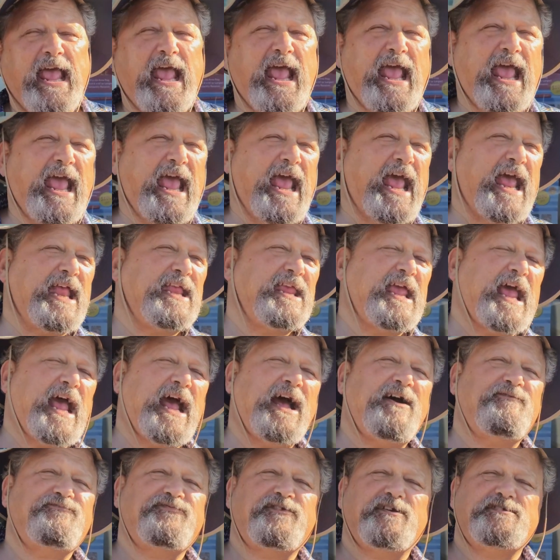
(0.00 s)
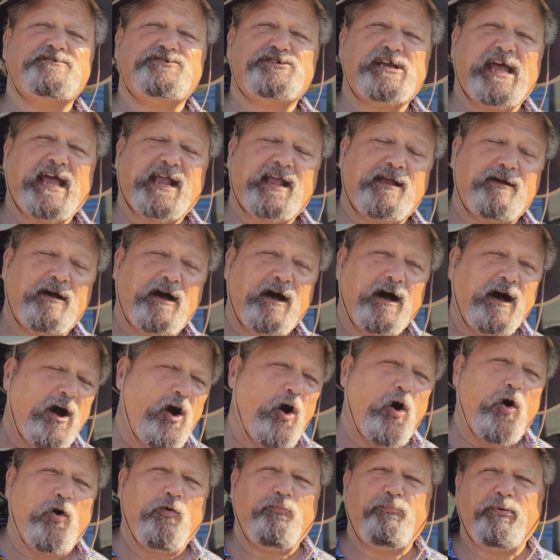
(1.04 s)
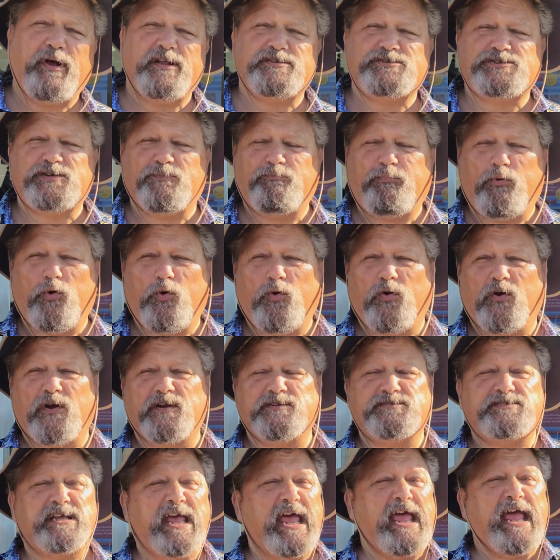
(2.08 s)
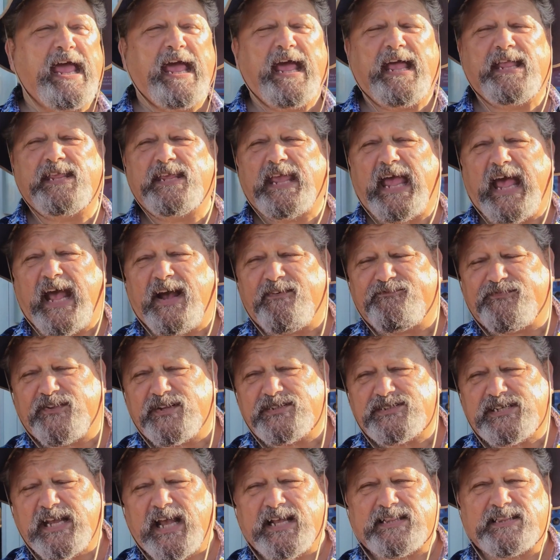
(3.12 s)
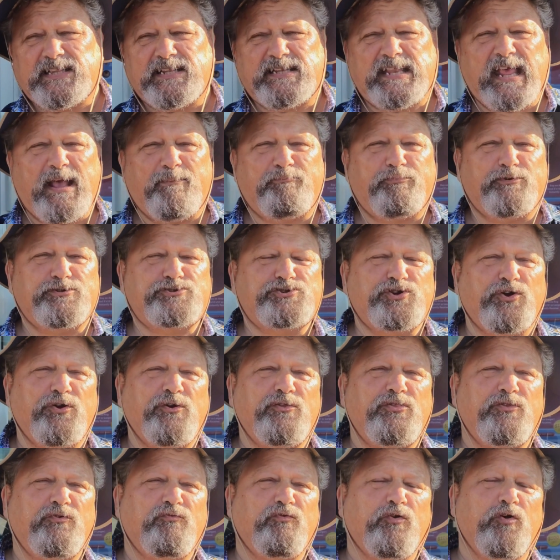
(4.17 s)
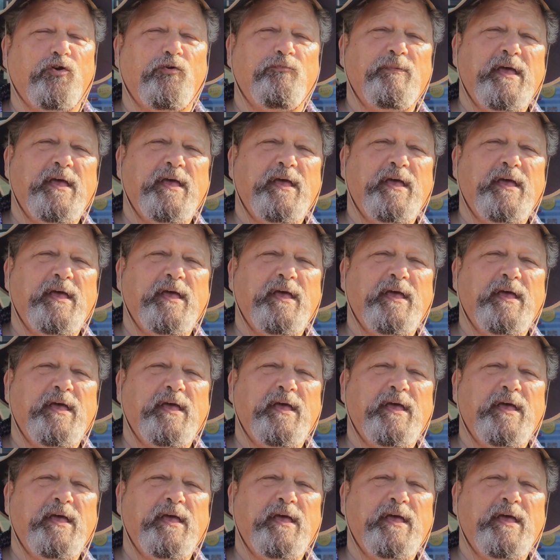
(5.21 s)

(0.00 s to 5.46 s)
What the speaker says: and you have to check a whole bunch of boards, and you have to check the temperature in the room,